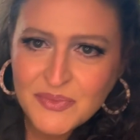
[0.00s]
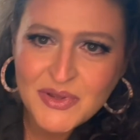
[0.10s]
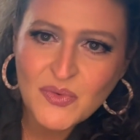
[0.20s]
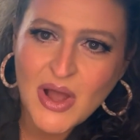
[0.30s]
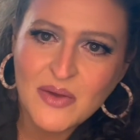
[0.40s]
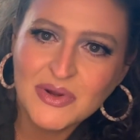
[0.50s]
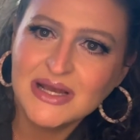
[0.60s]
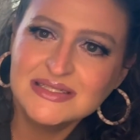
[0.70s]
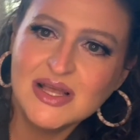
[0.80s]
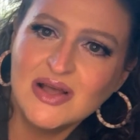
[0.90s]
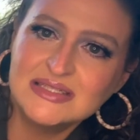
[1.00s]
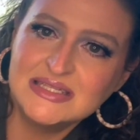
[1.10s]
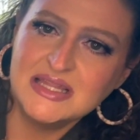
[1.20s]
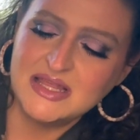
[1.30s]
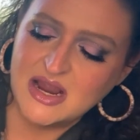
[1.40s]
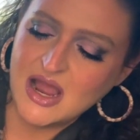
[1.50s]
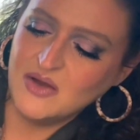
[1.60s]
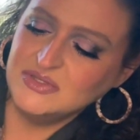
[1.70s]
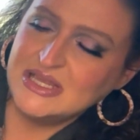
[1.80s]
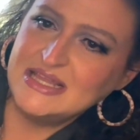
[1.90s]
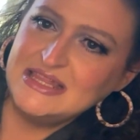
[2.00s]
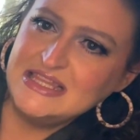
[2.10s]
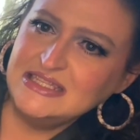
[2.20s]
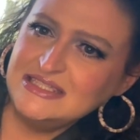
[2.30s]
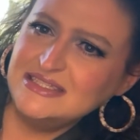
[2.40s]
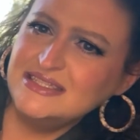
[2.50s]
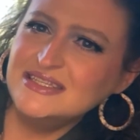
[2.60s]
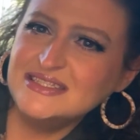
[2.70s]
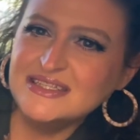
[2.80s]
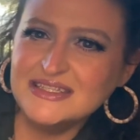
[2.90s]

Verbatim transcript: me away when I saw it sitting there. I was like, this this is